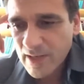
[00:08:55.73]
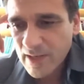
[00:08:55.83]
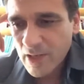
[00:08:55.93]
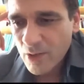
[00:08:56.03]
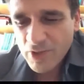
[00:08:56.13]

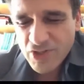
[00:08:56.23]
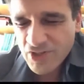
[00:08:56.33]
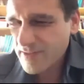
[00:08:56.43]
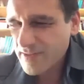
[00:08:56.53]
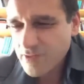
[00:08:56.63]
which has
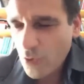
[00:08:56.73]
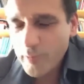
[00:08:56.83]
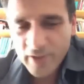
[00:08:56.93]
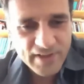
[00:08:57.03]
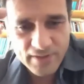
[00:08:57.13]
no
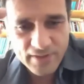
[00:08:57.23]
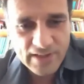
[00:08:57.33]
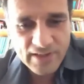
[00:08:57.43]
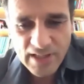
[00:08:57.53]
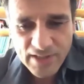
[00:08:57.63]
comparison in
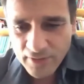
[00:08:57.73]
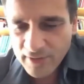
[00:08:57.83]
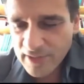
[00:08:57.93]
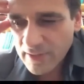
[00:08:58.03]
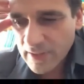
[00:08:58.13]

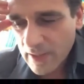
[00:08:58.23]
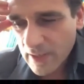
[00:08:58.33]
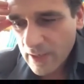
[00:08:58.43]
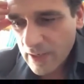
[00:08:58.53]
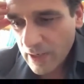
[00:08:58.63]
history.
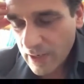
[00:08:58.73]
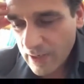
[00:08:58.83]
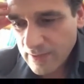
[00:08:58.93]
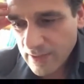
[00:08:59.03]
And